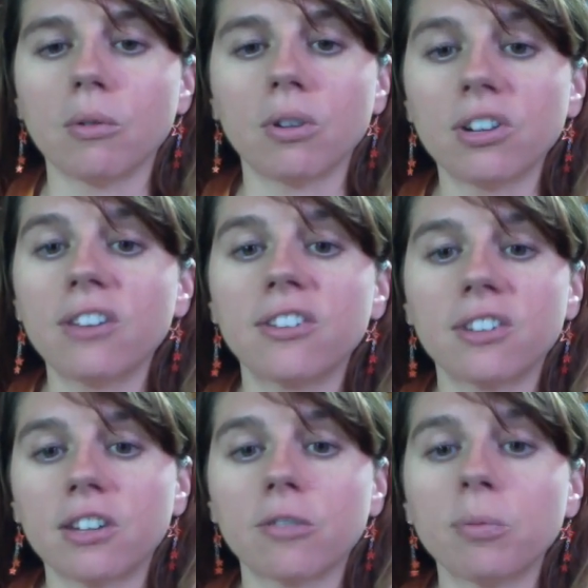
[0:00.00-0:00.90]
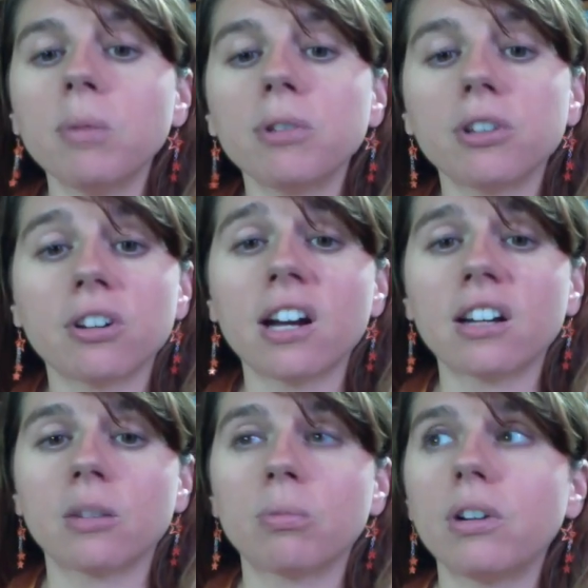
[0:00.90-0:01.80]
tons and tons of people, you're not
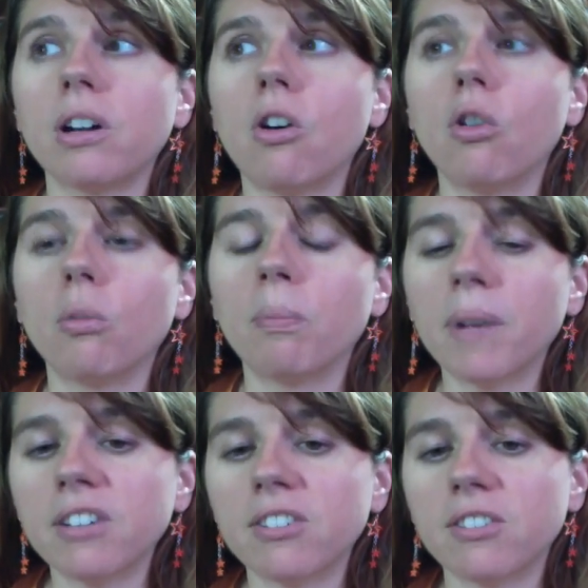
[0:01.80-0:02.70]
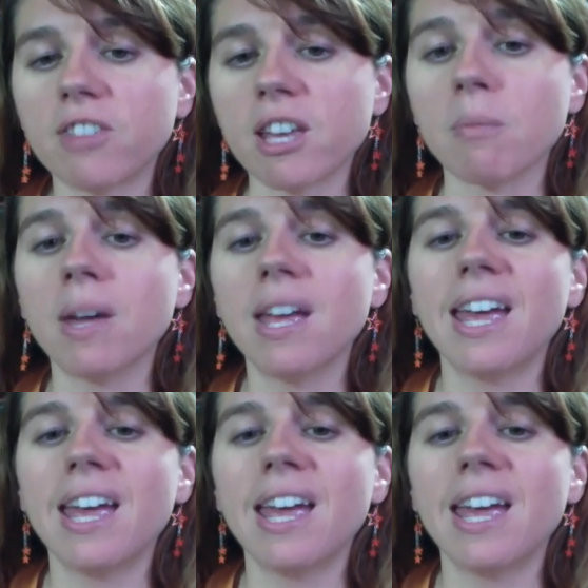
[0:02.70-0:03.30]
going to print a whole bunch of them.